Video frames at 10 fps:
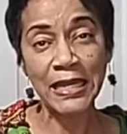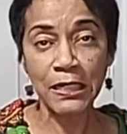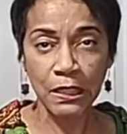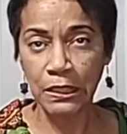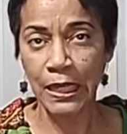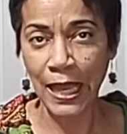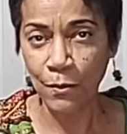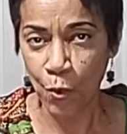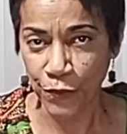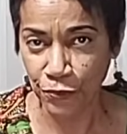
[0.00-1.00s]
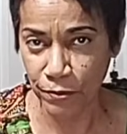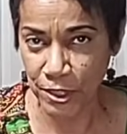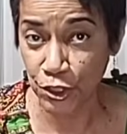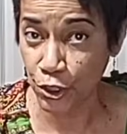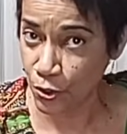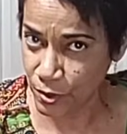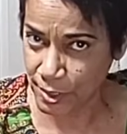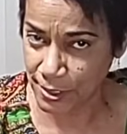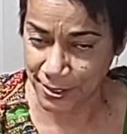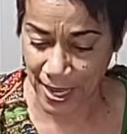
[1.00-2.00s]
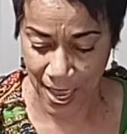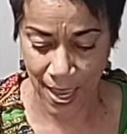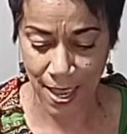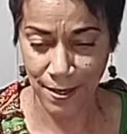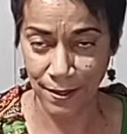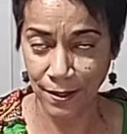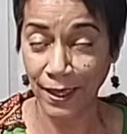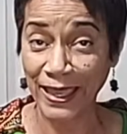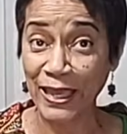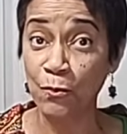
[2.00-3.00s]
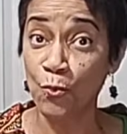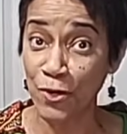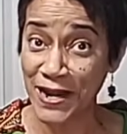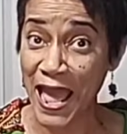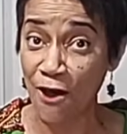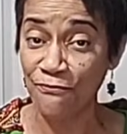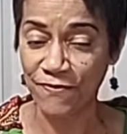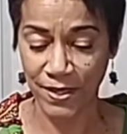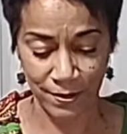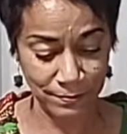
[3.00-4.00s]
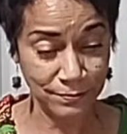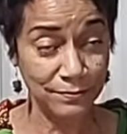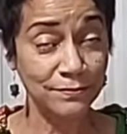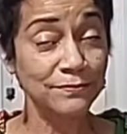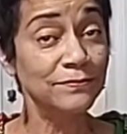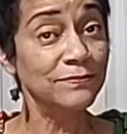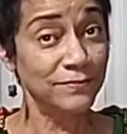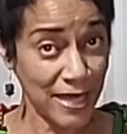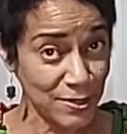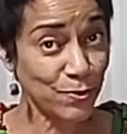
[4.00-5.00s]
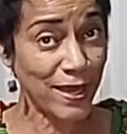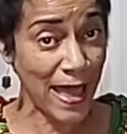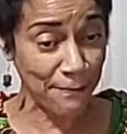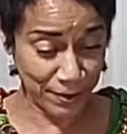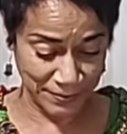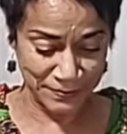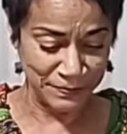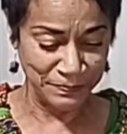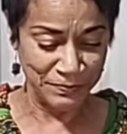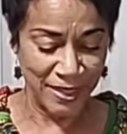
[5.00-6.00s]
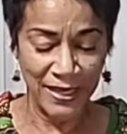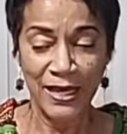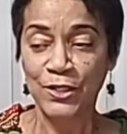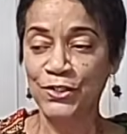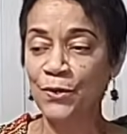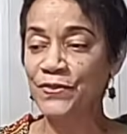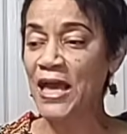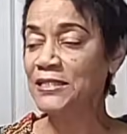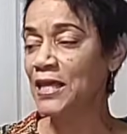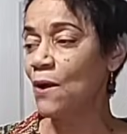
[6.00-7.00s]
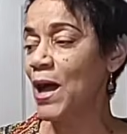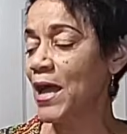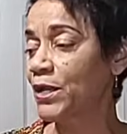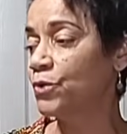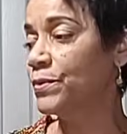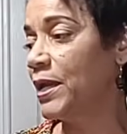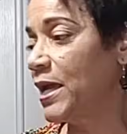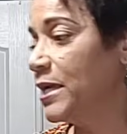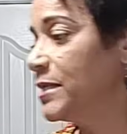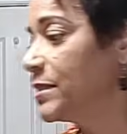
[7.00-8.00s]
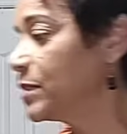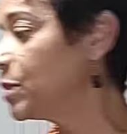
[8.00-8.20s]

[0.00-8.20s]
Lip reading: technically, I wore 3 skirts today in one outfit. That's what happened. So that's how I created